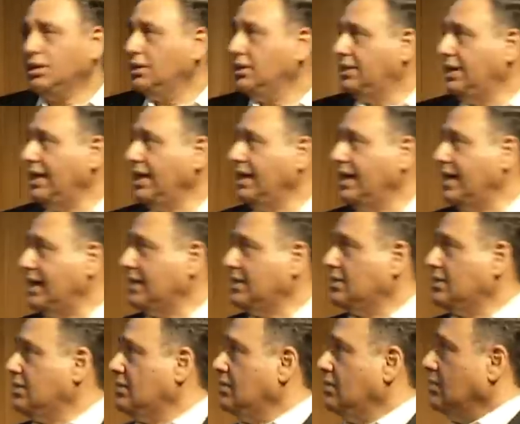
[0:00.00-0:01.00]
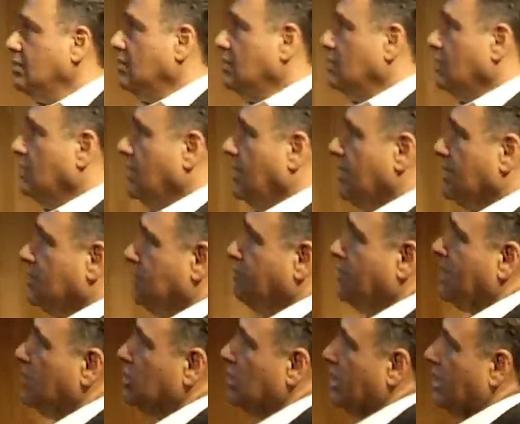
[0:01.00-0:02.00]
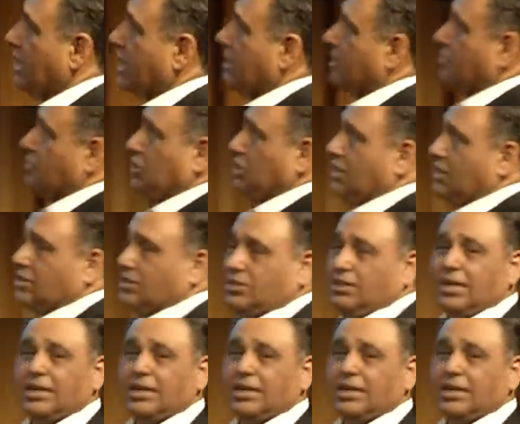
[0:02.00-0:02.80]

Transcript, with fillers: they get a special kind of shares,